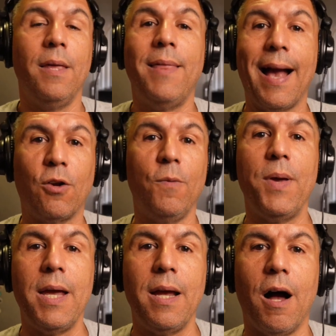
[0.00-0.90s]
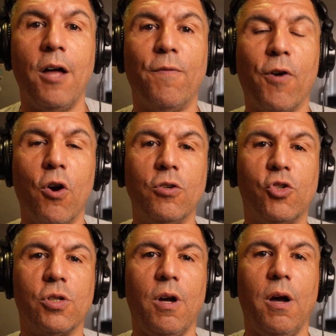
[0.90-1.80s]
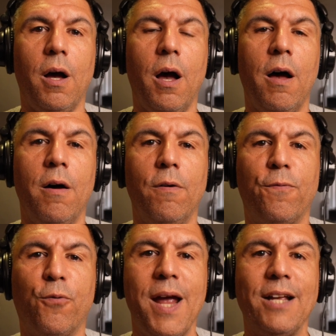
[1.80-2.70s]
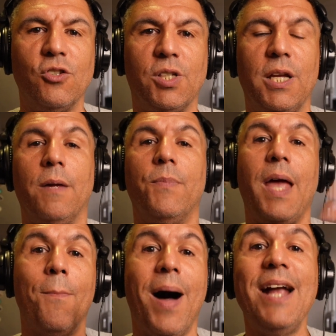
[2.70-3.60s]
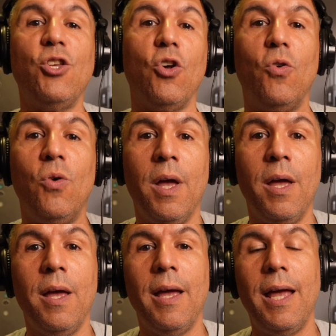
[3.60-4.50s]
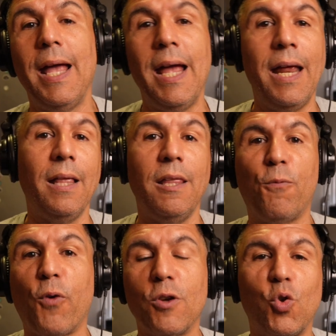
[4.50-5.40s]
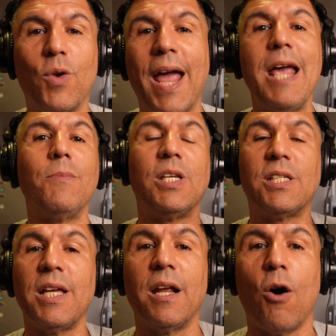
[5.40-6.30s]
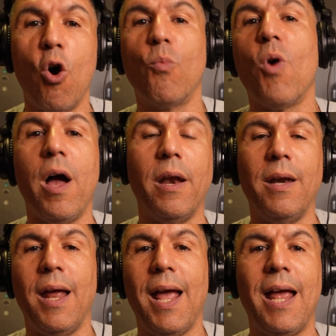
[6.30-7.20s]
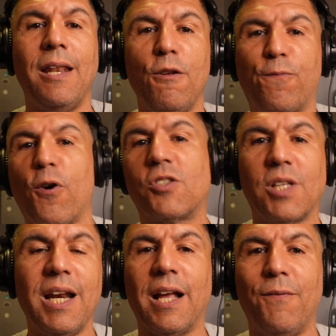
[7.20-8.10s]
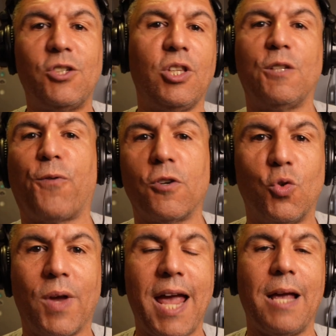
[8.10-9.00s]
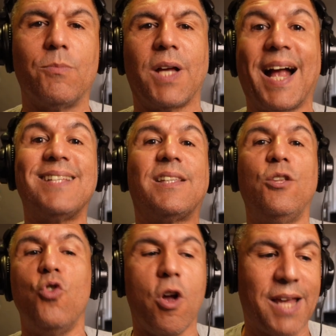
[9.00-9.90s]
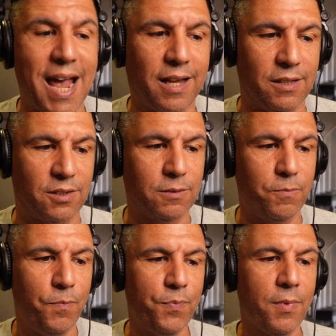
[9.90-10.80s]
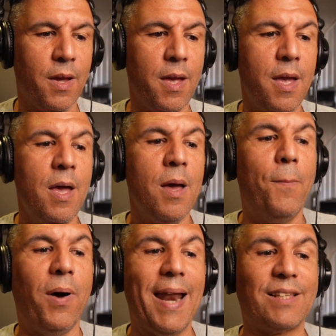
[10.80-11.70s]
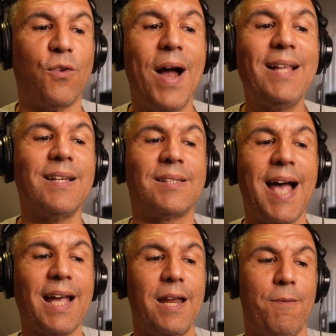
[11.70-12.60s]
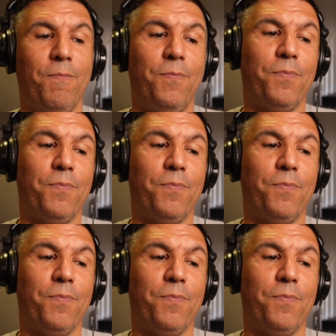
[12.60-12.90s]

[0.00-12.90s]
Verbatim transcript: that could be on the verge of free agency. And mind you, in the first two games, he's hit a home run in the first inning of each of these first two games against the New York Yankees. But as of right this second,